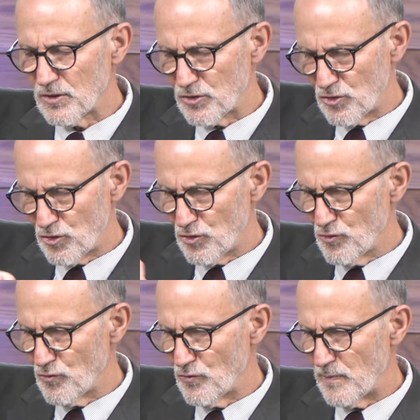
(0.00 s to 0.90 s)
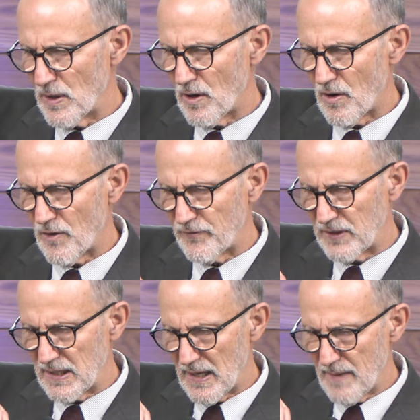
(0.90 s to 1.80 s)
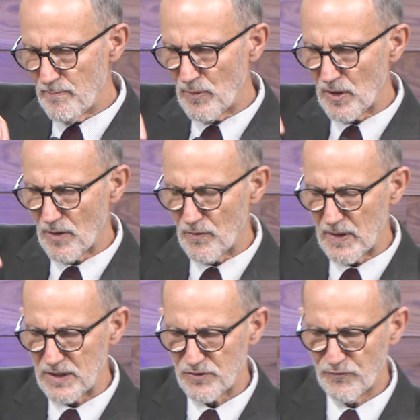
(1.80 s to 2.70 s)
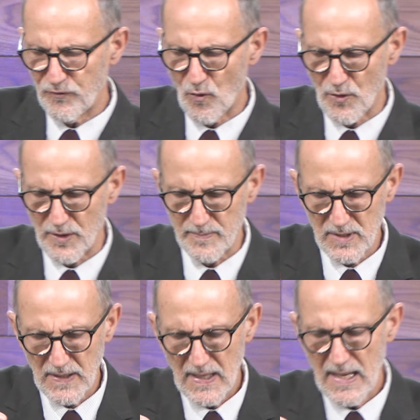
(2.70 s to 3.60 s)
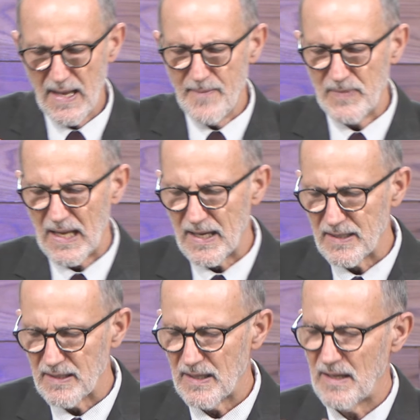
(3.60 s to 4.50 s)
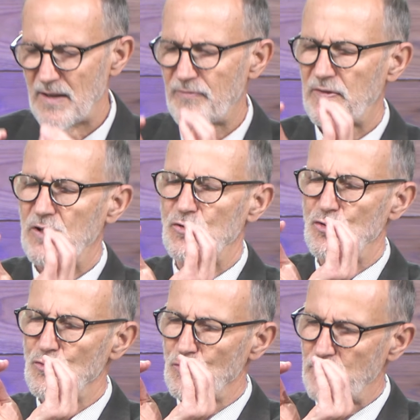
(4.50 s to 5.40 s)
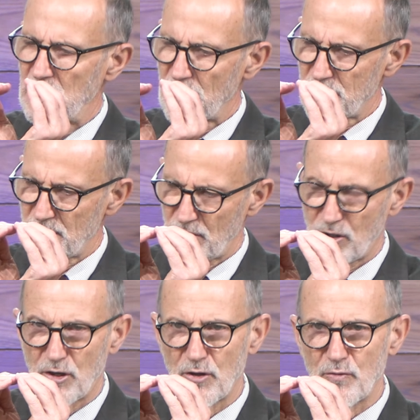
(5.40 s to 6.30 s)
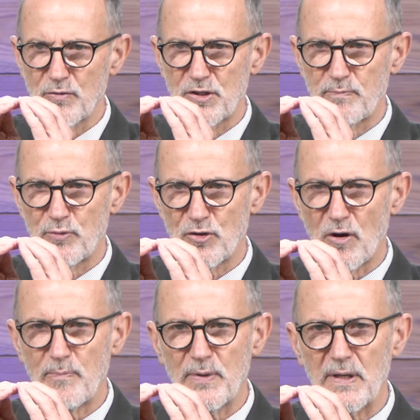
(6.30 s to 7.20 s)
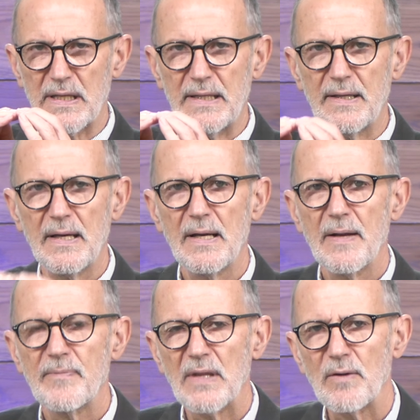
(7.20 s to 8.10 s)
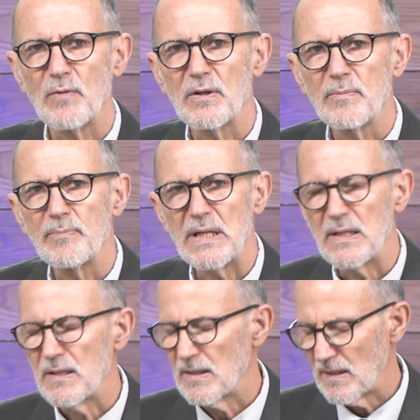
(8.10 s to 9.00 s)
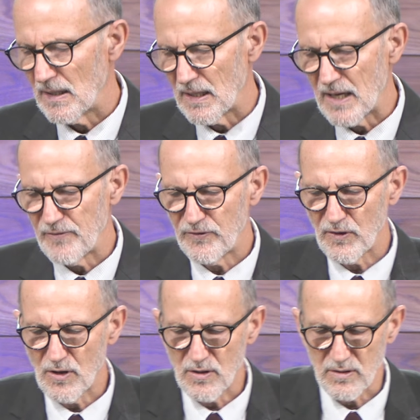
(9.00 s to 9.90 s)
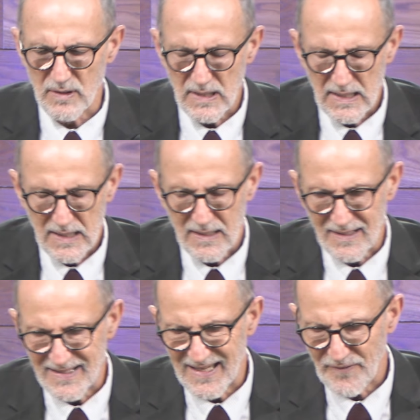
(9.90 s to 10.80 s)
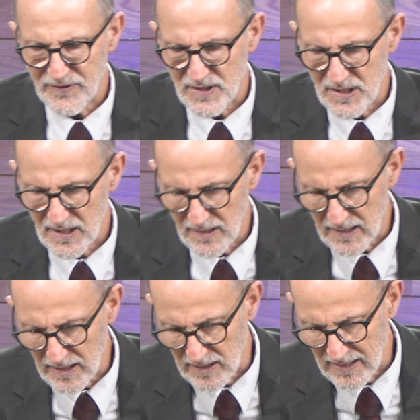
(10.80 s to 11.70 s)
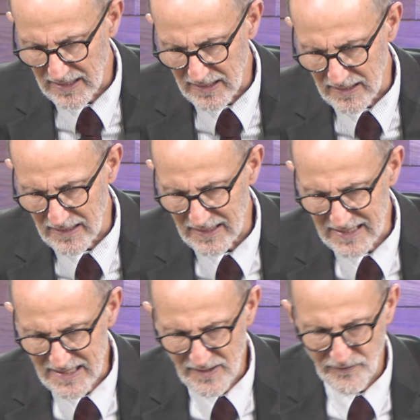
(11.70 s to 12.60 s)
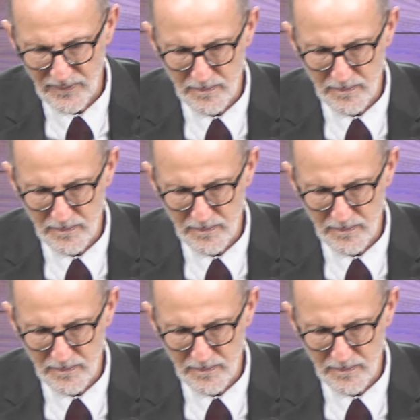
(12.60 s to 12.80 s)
tube of the embryo is formed, and if the tube doesn't close properly, there will be a lifelong deficit that can leave